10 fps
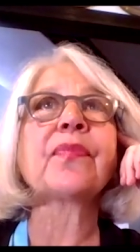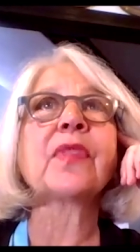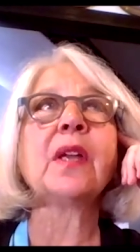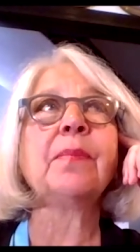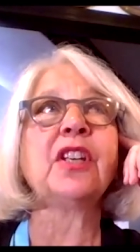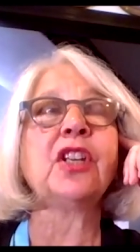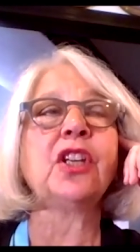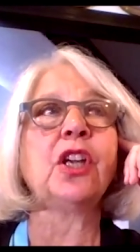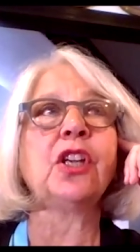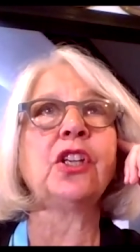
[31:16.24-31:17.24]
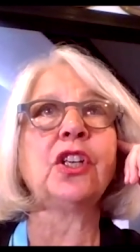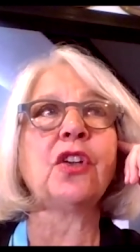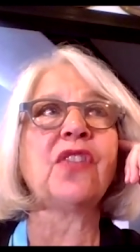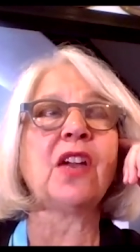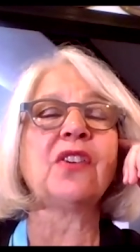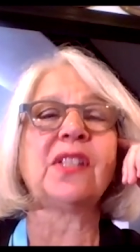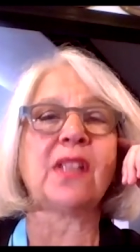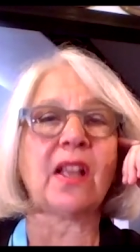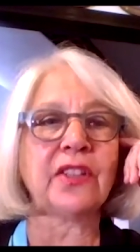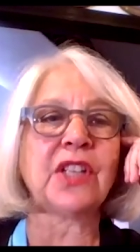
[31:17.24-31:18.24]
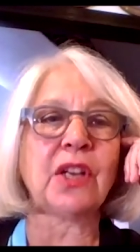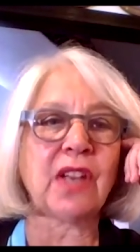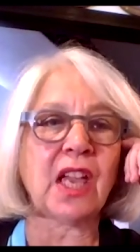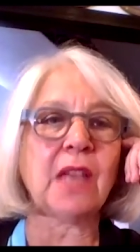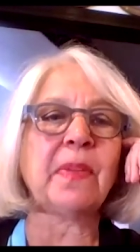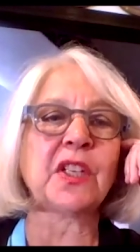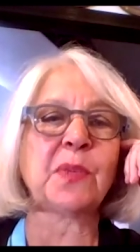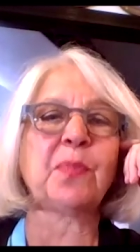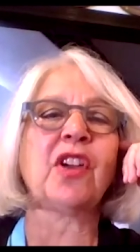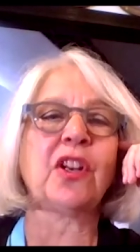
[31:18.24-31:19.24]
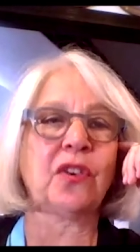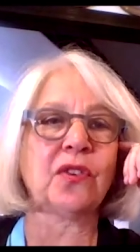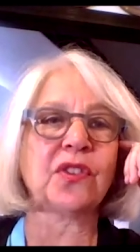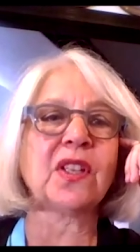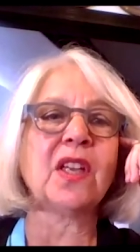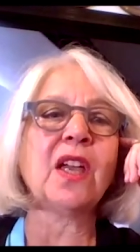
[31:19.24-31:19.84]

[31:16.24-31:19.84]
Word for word: but you know they are solitary apex predators